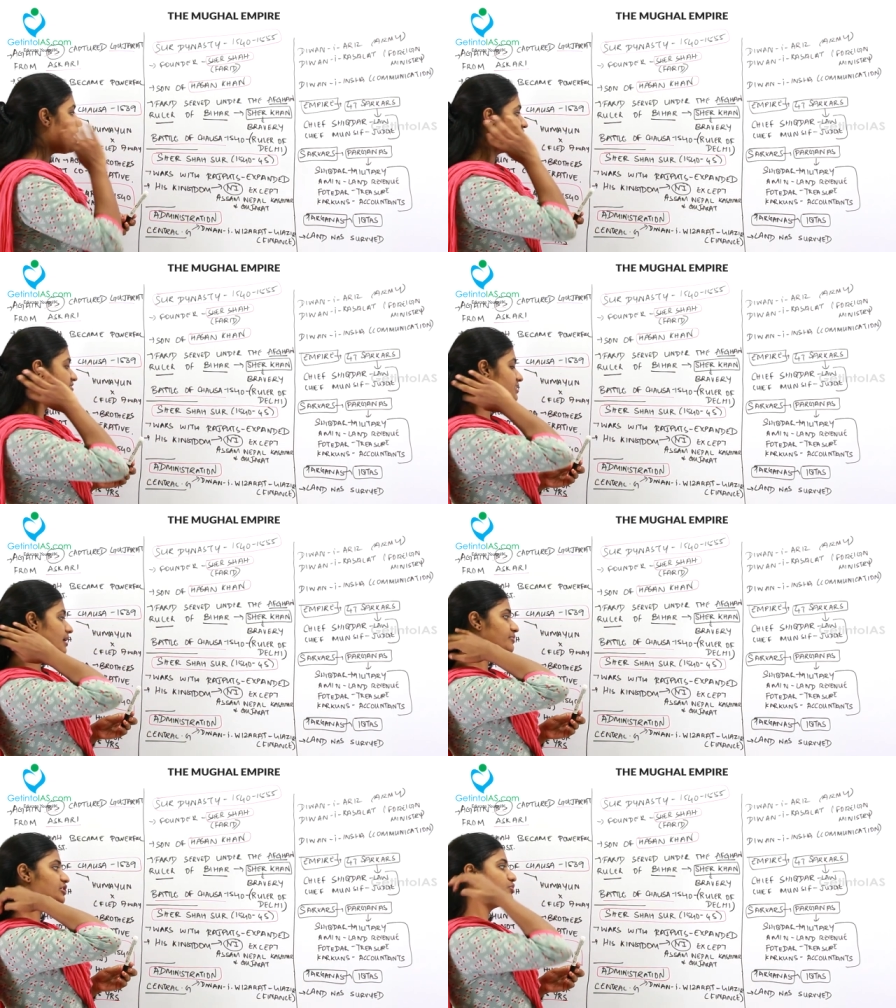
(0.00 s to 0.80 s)
after
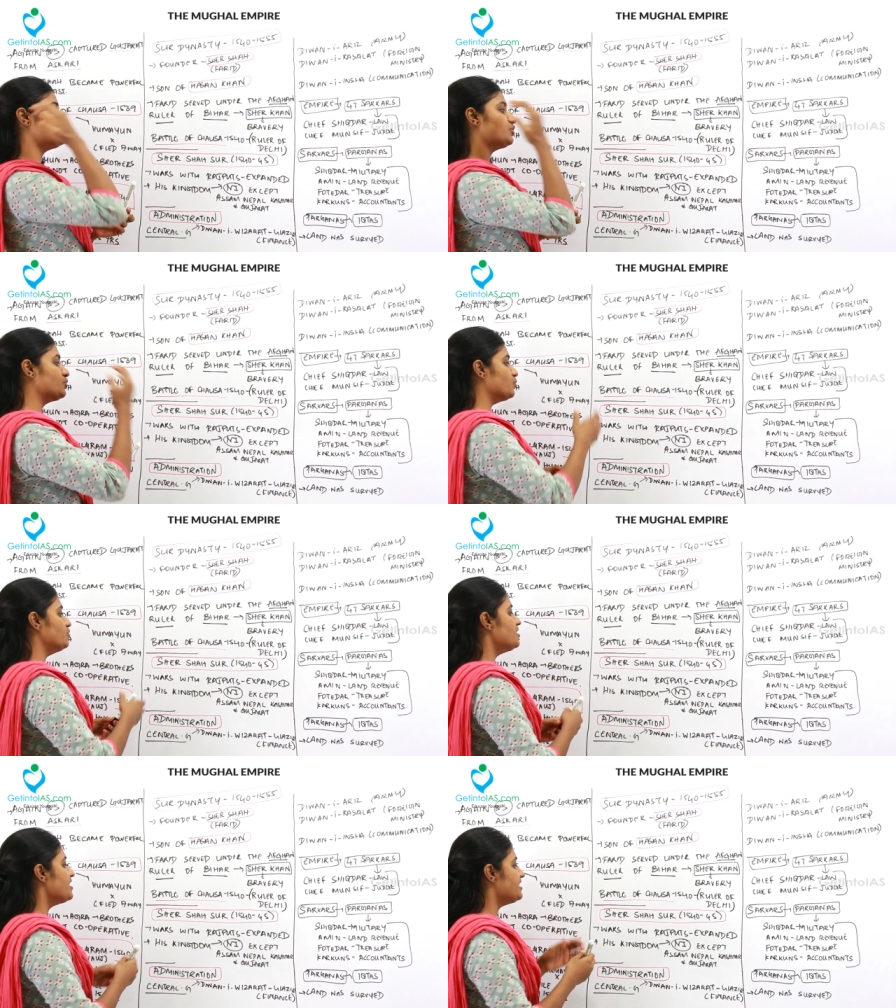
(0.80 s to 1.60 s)
coming to the
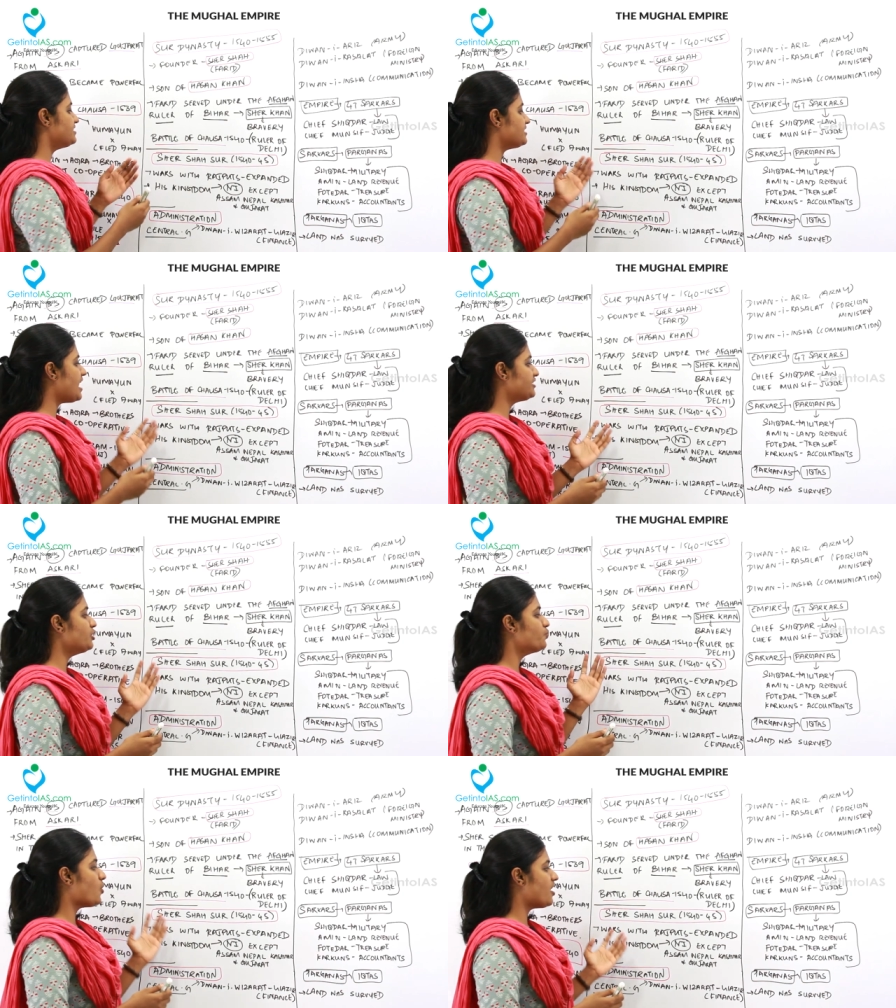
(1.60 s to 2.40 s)
rule, he
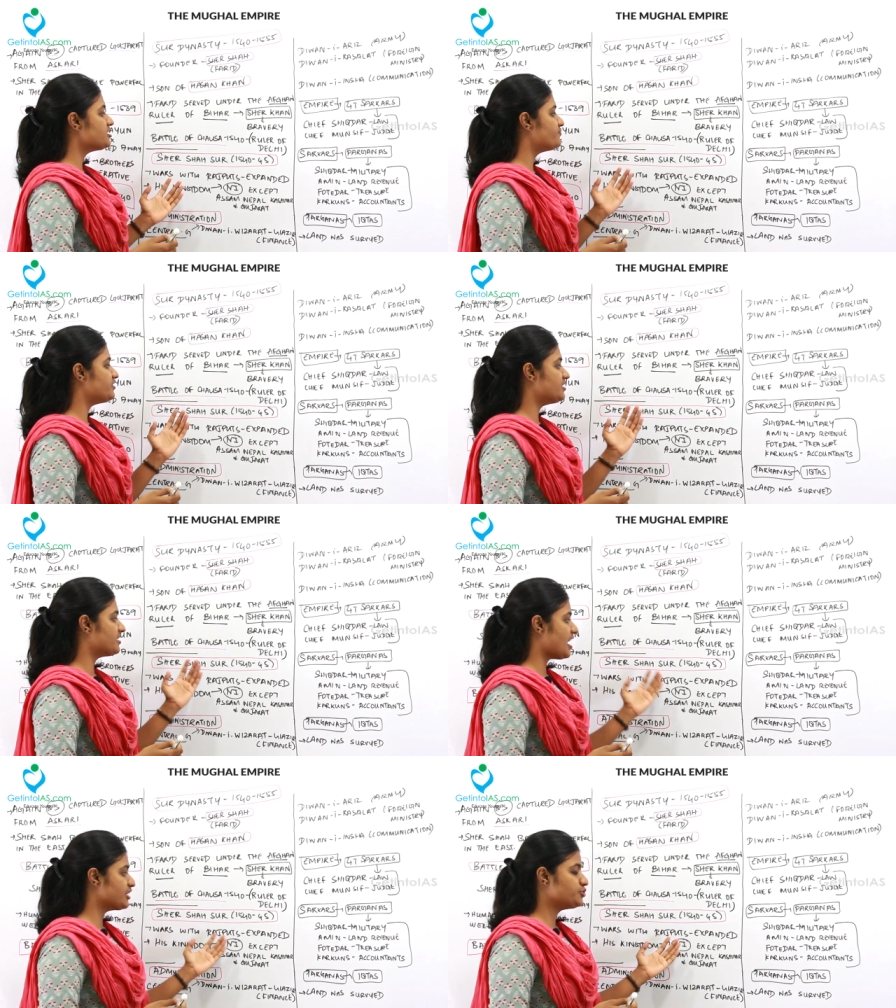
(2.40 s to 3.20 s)
started wars with the
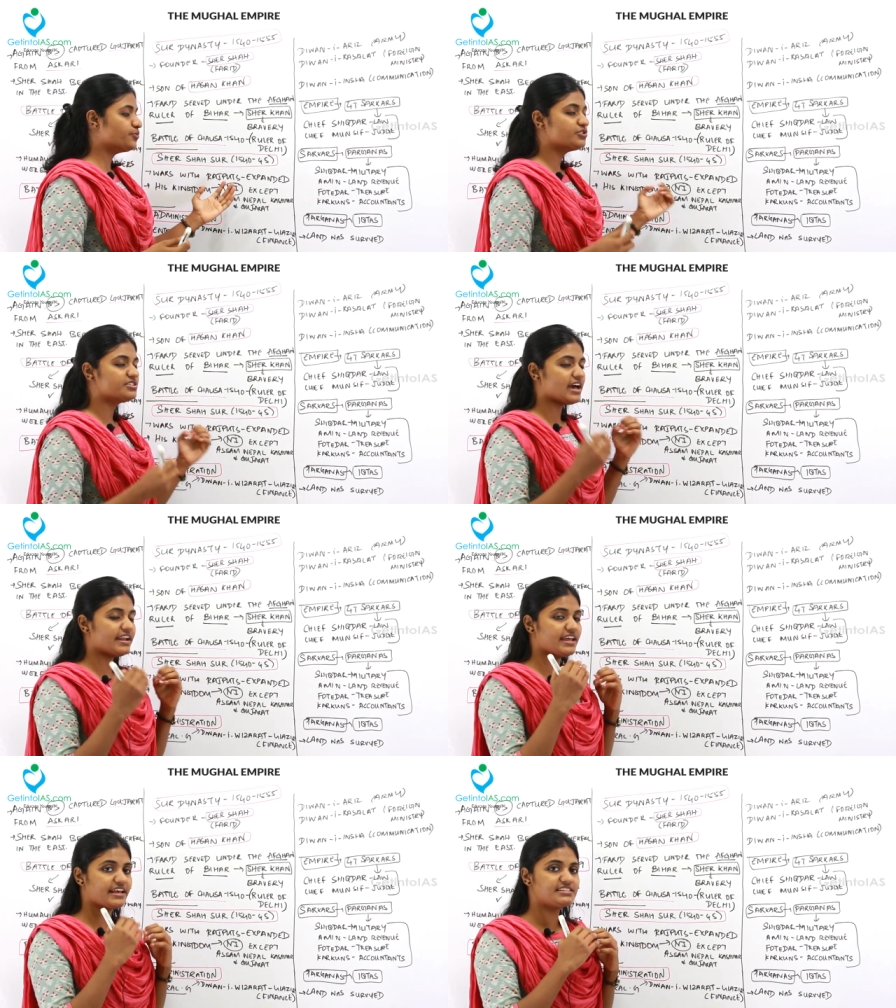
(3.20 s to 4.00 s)
Rajputs
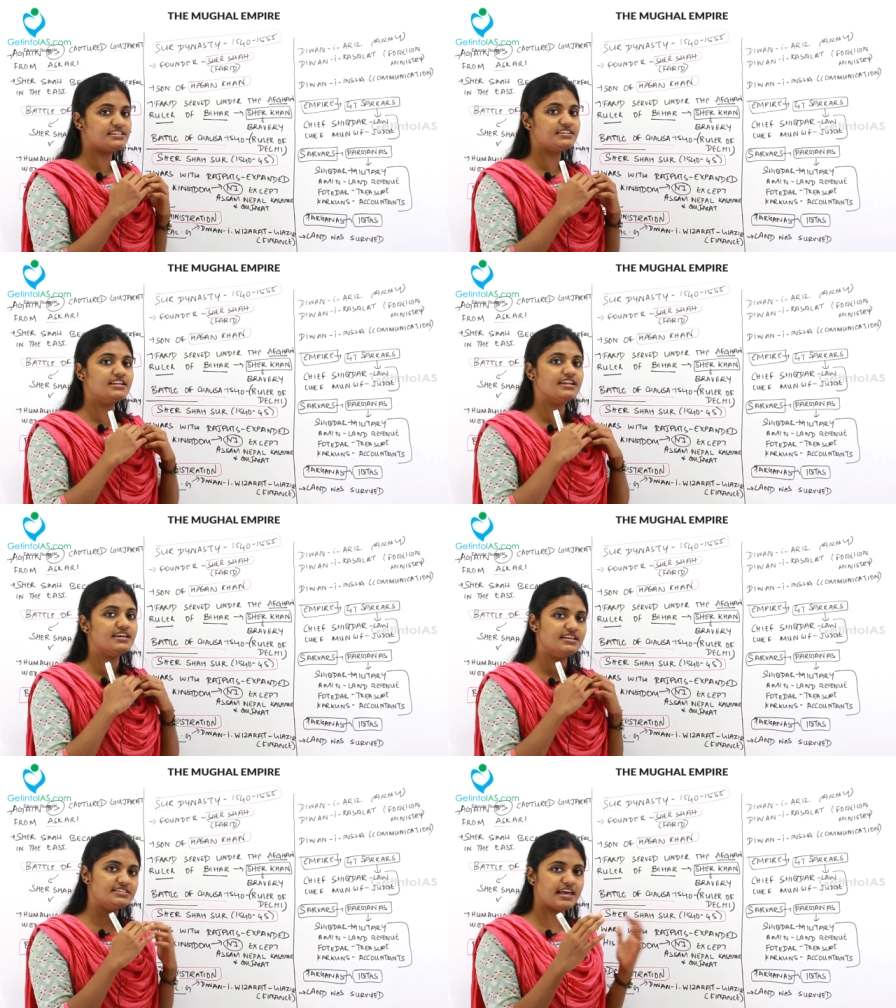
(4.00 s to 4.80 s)
and extended
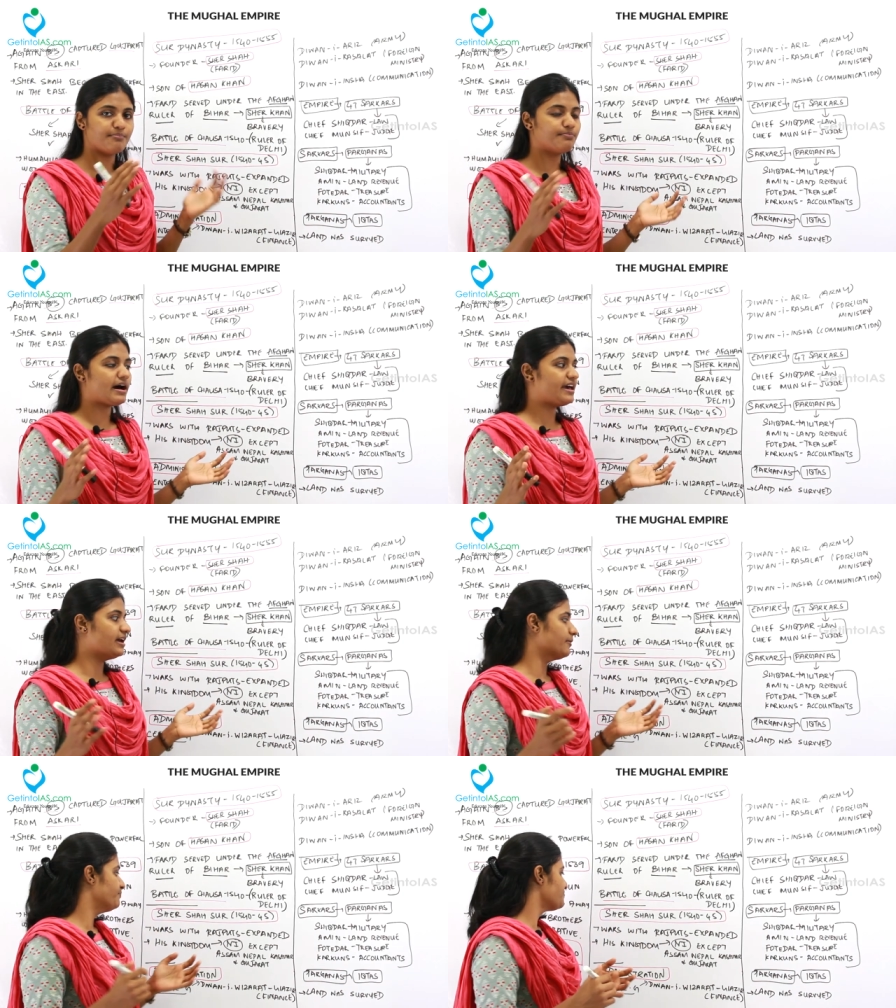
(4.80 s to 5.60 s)
his
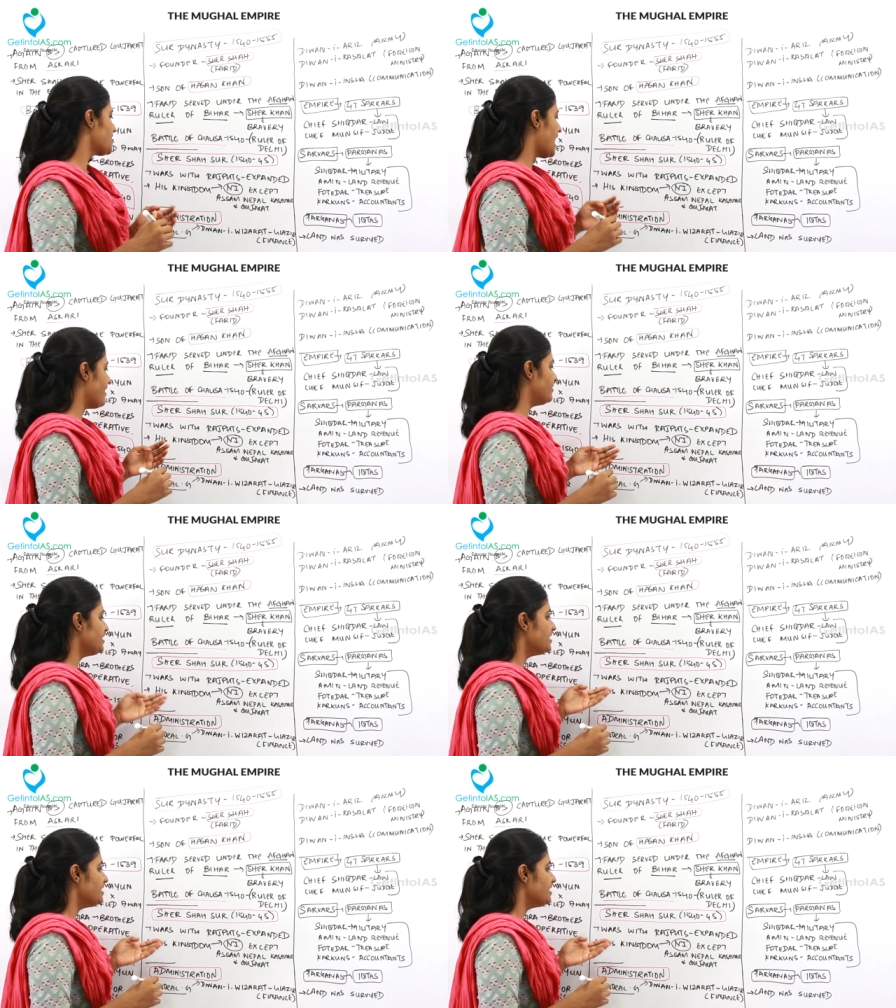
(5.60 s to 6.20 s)
empire. And